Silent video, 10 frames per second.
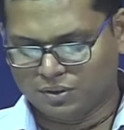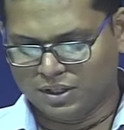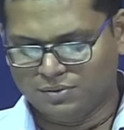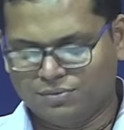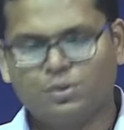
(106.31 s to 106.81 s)

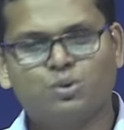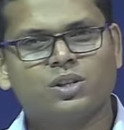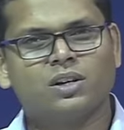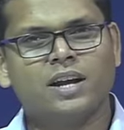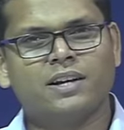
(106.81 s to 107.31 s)
in
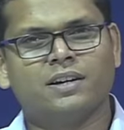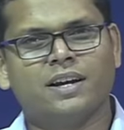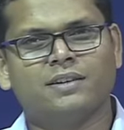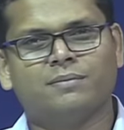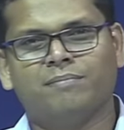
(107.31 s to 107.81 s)
future,
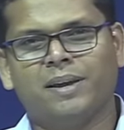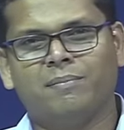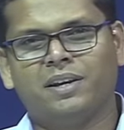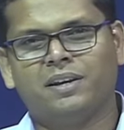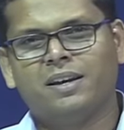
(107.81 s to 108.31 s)
and
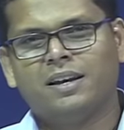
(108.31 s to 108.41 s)
maybe